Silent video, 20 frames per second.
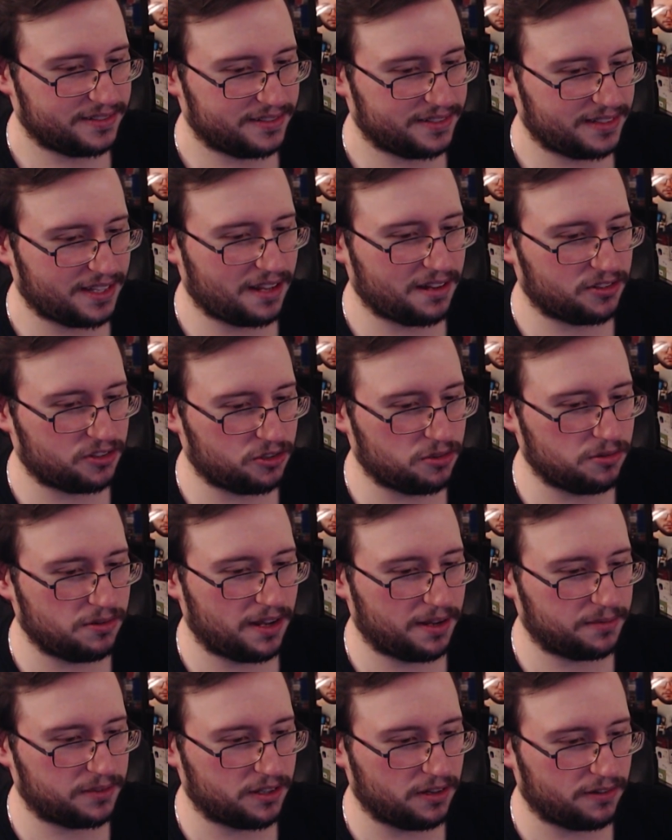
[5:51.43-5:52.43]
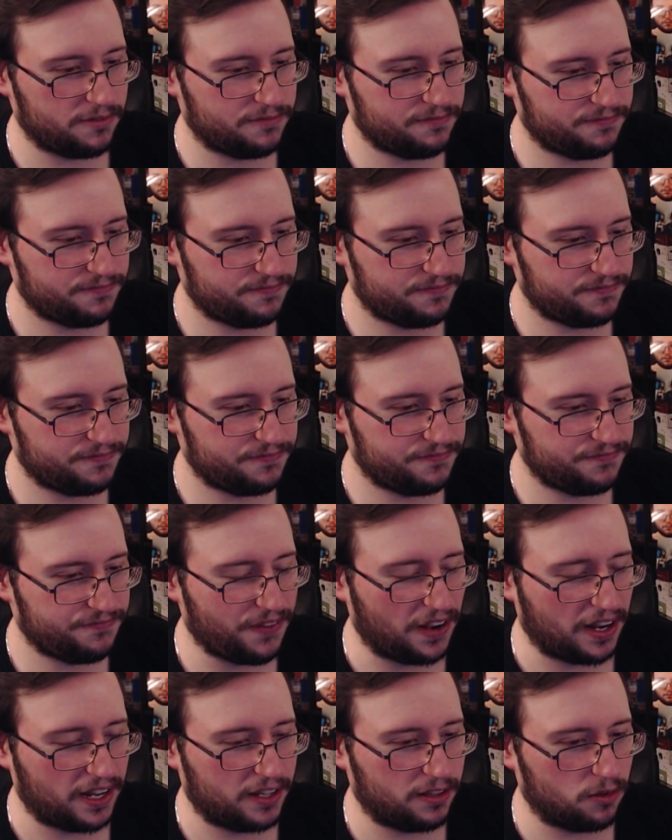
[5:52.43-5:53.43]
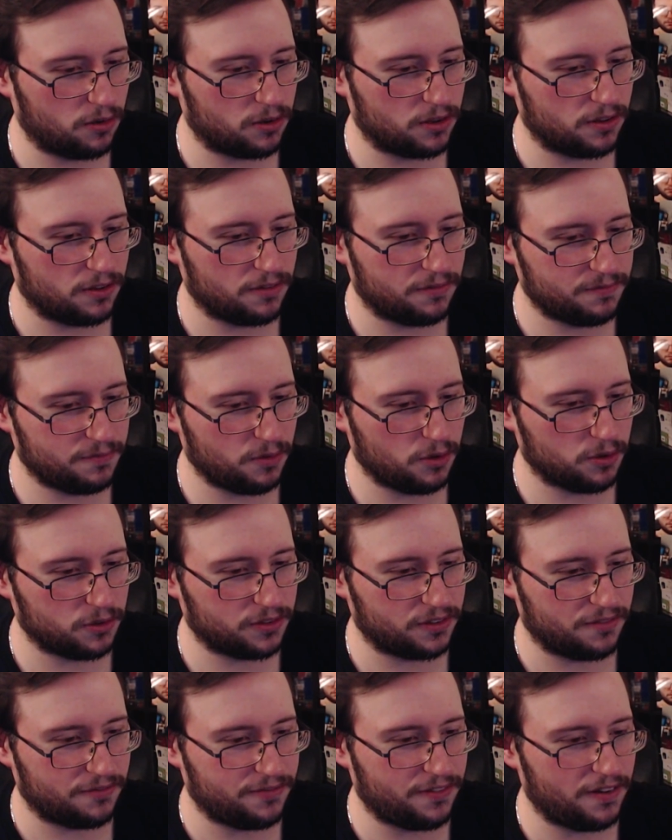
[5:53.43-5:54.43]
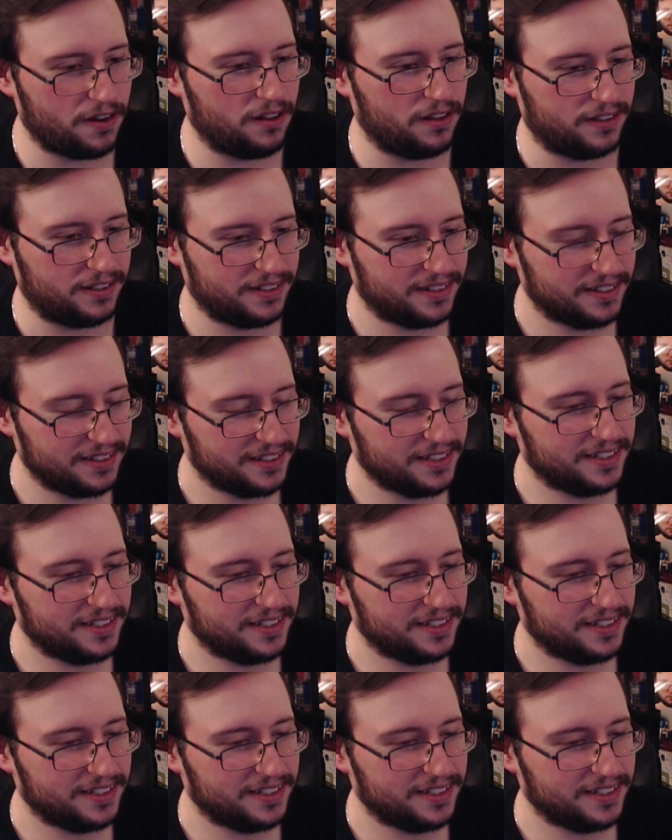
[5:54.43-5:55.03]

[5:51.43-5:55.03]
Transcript: Now there's two games called fucking Lord of the, Lords of the Fallen.